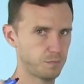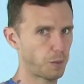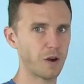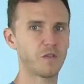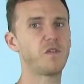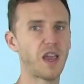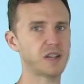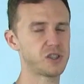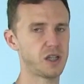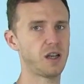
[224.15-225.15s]

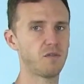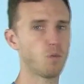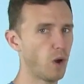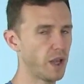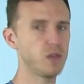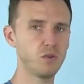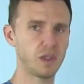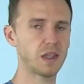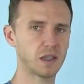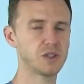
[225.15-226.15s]
perfection of what you
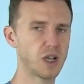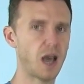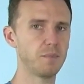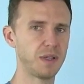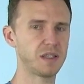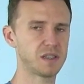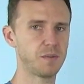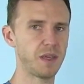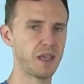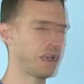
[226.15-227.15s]
think the job needs to
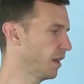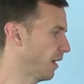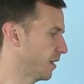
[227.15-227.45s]
be